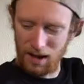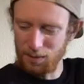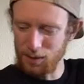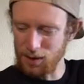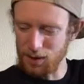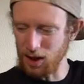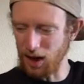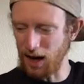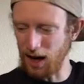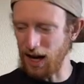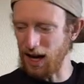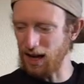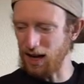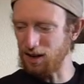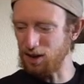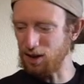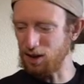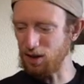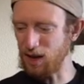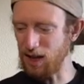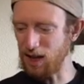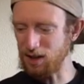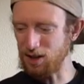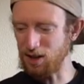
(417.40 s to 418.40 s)
Sorry I had to
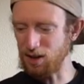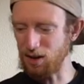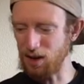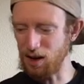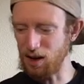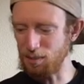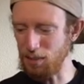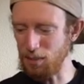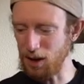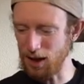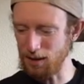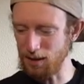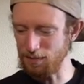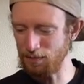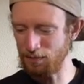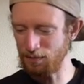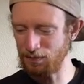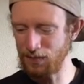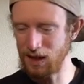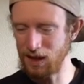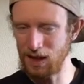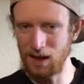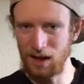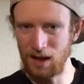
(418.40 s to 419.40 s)
do that to you, but
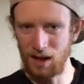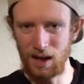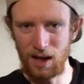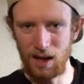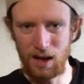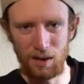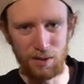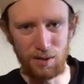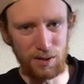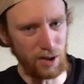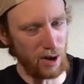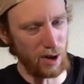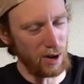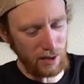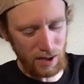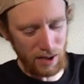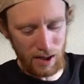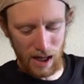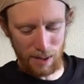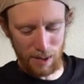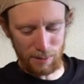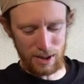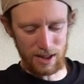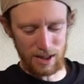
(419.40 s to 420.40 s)
it was all in the
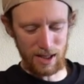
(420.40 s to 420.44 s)
name of